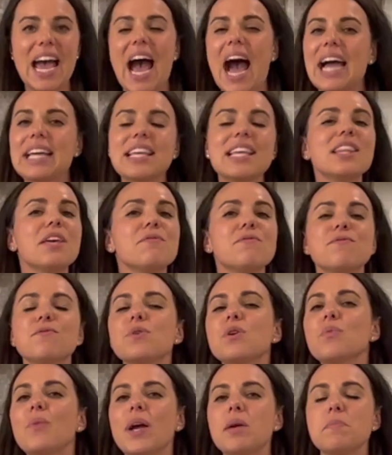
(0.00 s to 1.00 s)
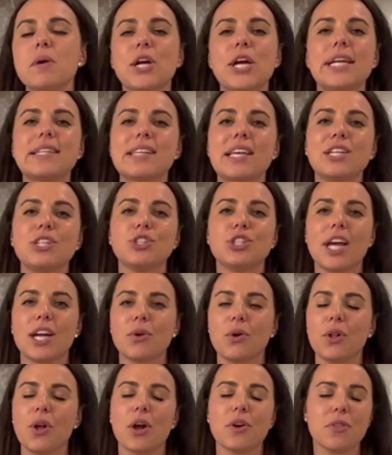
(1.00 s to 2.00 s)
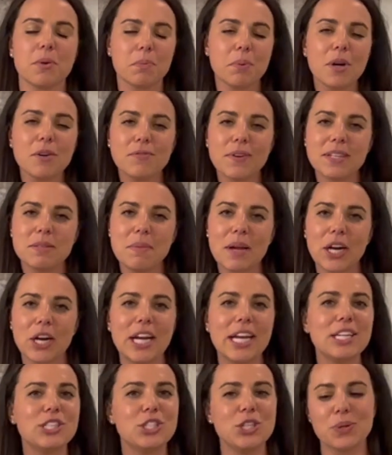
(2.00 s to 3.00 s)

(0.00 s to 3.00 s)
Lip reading: I think that food and wine pairings in general are the perfect marriage.